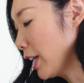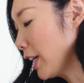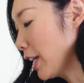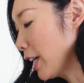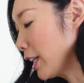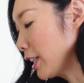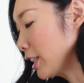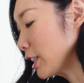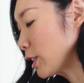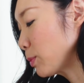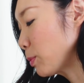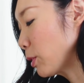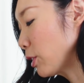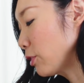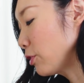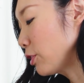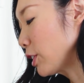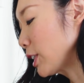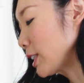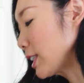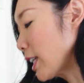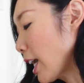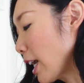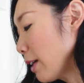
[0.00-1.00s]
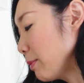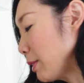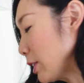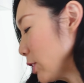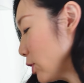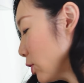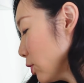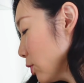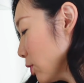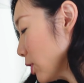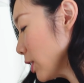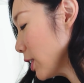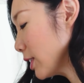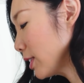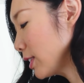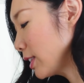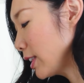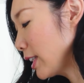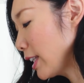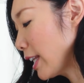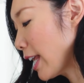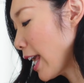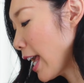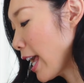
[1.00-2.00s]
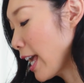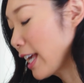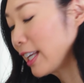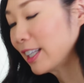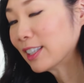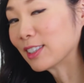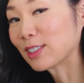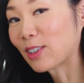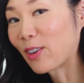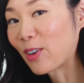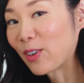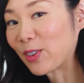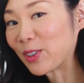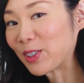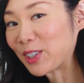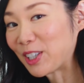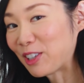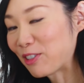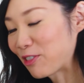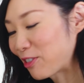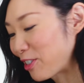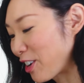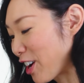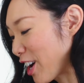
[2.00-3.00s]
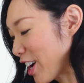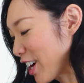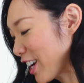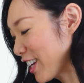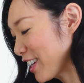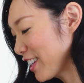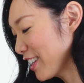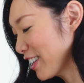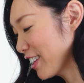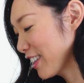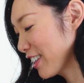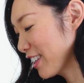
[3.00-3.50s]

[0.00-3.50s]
and it's perfect timing too because the egg is already fried.